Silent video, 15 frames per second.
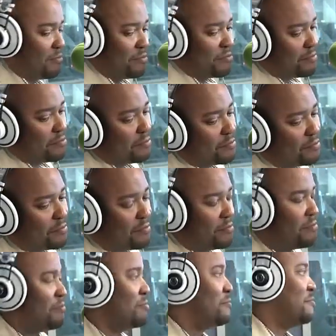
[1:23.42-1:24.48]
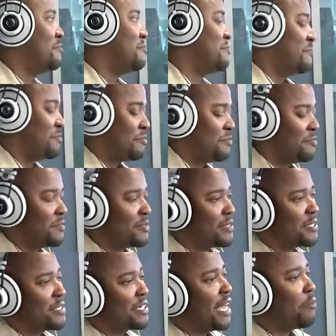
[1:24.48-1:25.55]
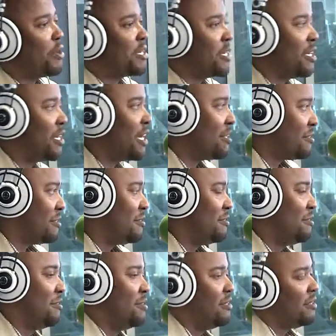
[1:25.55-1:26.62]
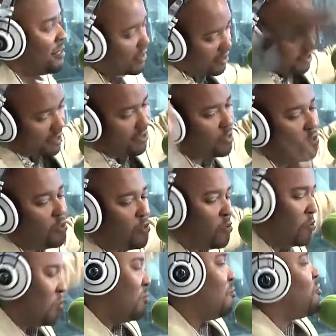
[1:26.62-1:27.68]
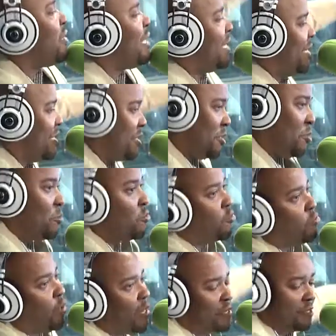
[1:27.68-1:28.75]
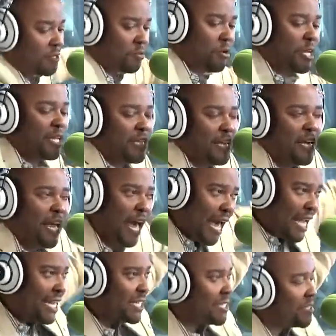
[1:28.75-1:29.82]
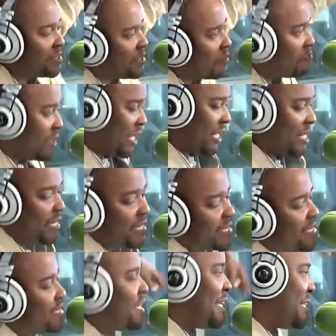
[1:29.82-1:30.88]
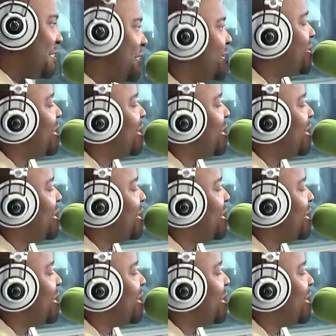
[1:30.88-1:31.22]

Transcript: Can't wait to hear that ooh wee, two, one, three, A to the B, C to